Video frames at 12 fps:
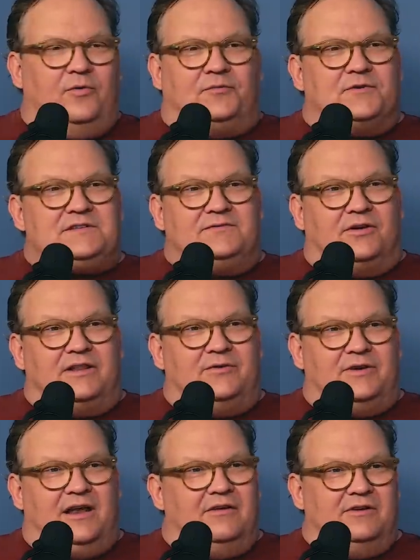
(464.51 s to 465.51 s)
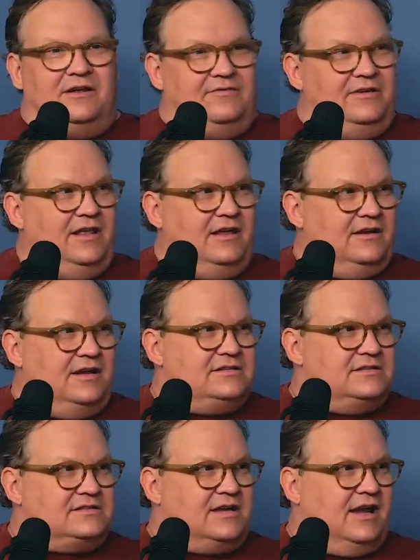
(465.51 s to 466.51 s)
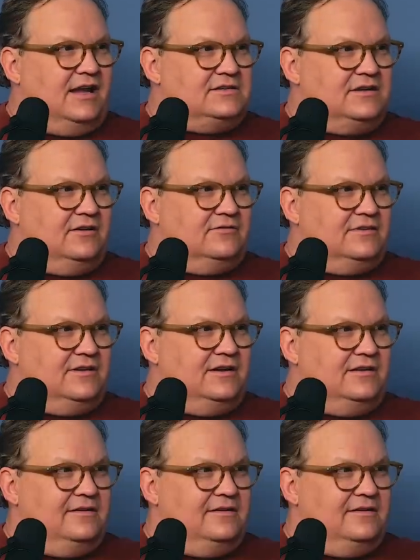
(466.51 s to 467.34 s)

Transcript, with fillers: Well, first of all, they would never give you that nice of scotch, I don't think.